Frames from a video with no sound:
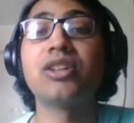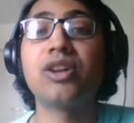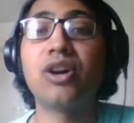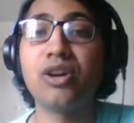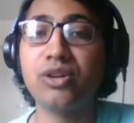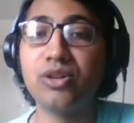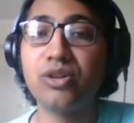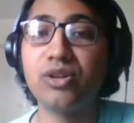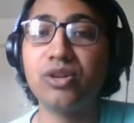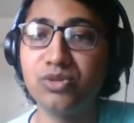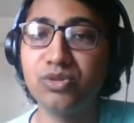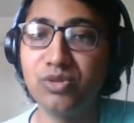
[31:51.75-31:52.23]

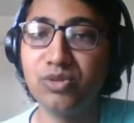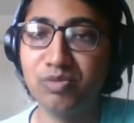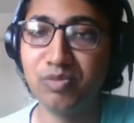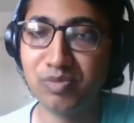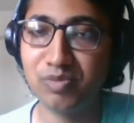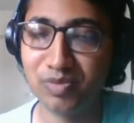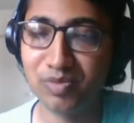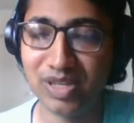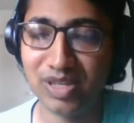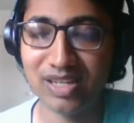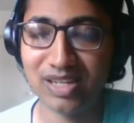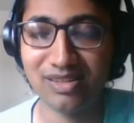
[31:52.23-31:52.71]
Talk
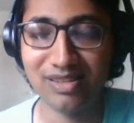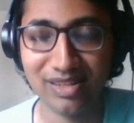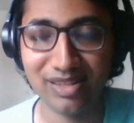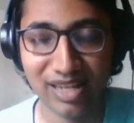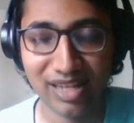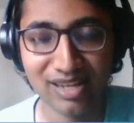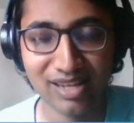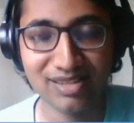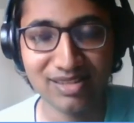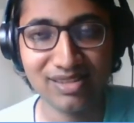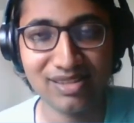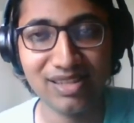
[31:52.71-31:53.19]
to
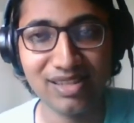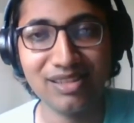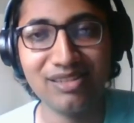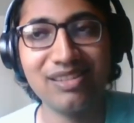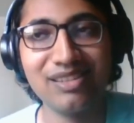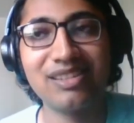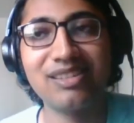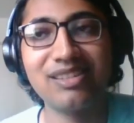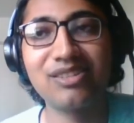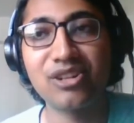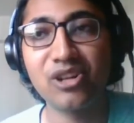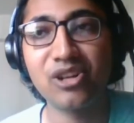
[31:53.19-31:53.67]
last
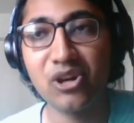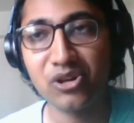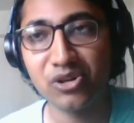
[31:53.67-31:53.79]
thing.